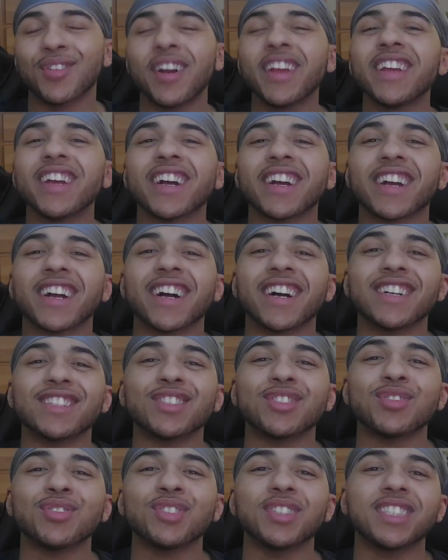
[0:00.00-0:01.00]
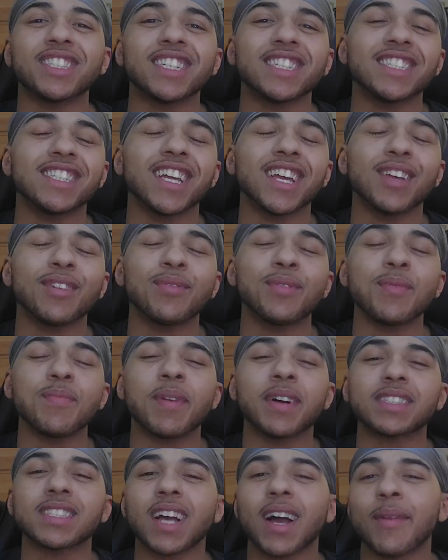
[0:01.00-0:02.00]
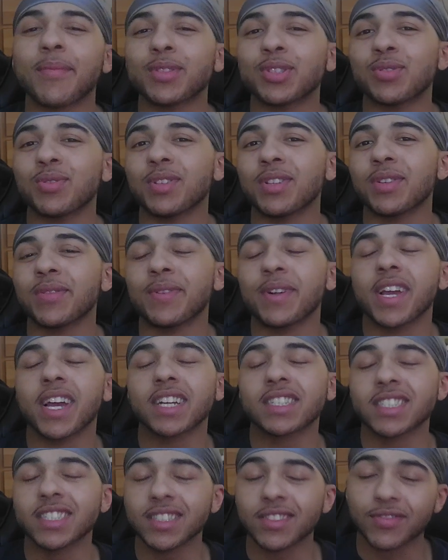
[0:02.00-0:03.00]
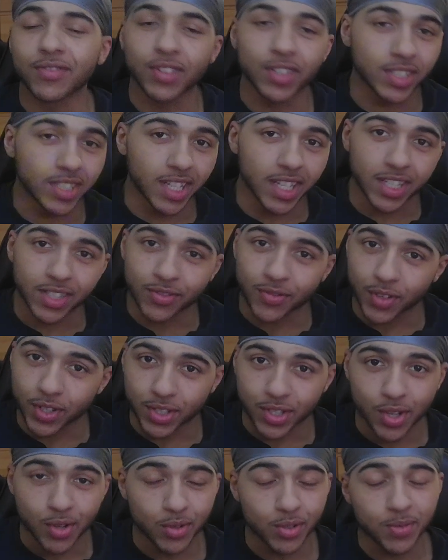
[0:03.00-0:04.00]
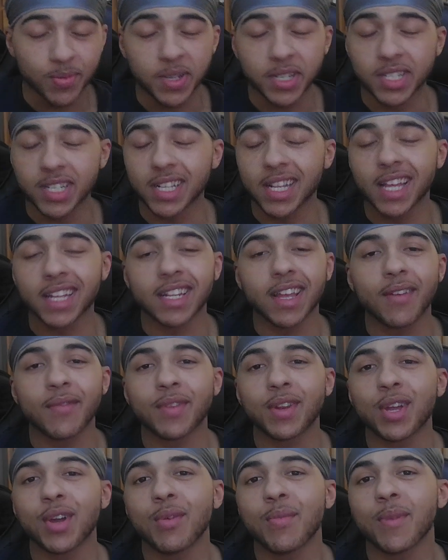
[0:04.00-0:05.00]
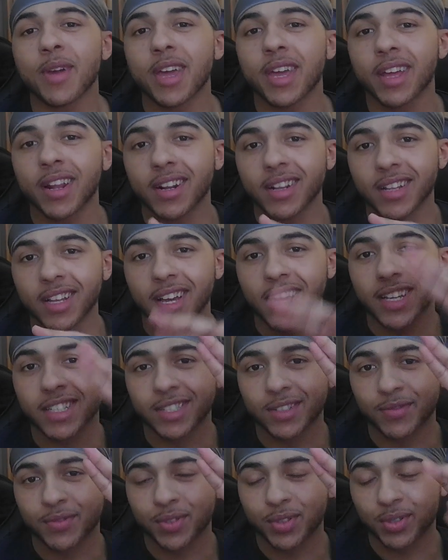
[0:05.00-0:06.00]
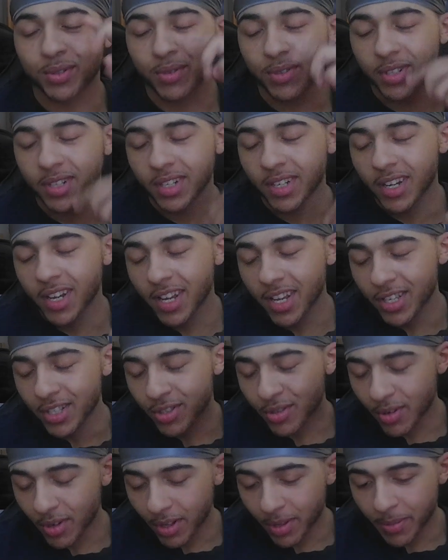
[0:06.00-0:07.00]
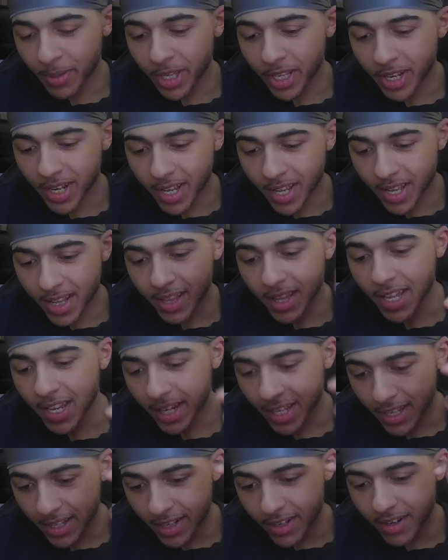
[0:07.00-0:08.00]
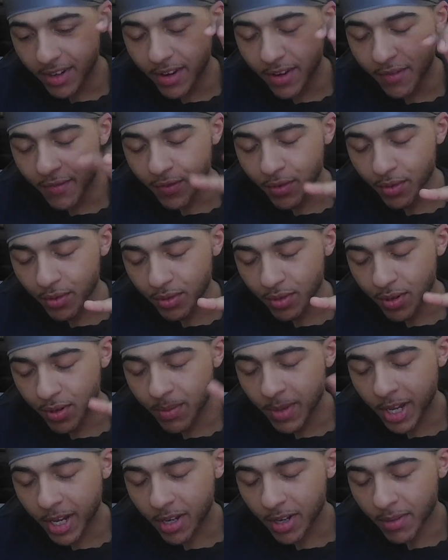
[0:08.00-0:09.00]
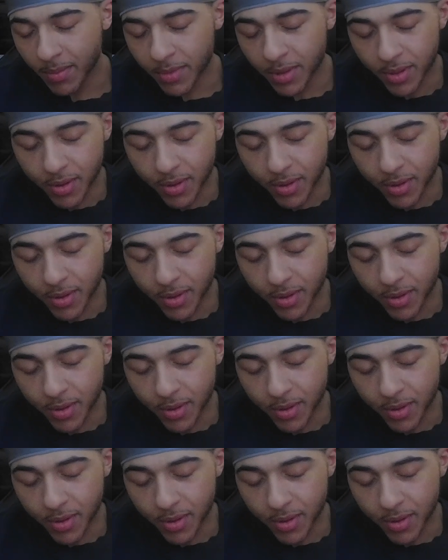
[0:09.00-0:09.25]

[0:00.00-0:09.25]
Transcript: right, how you guys doing today? We about to hop into a little reaction to first things first though. Just make sure you like that video, man. Hit a little exit full screen, scroll a bit, like it, and then full screen it back up.